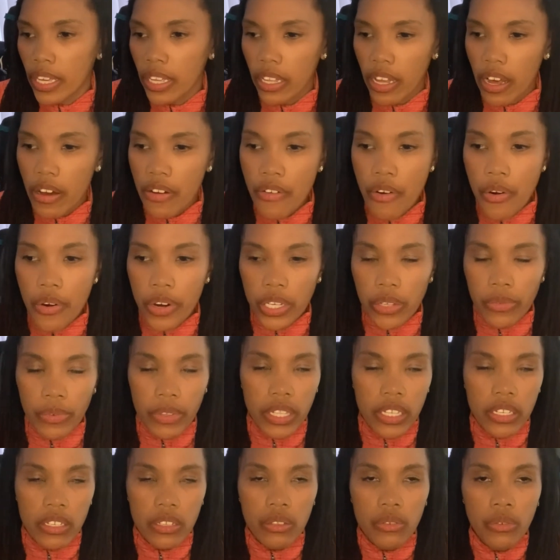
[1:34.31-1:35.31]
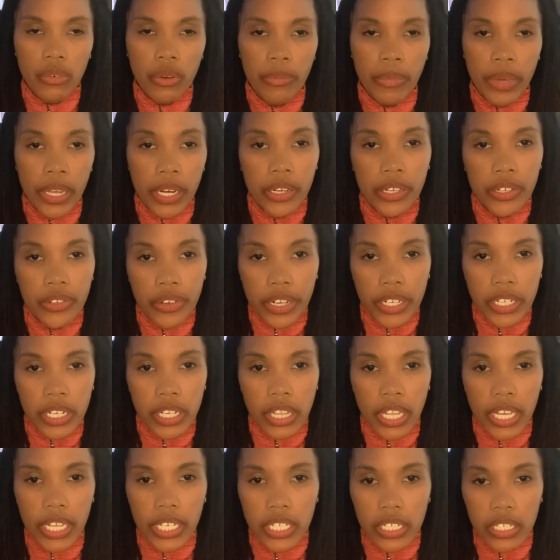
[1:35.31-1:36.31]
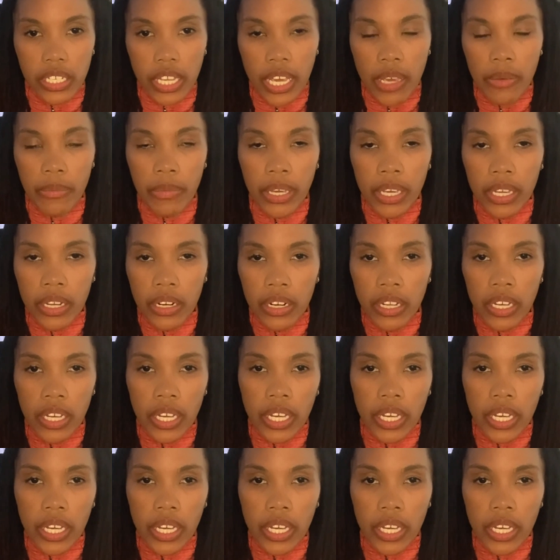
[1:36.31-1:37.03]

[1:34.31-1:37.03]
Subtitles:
Of course, with this new administration that just came in,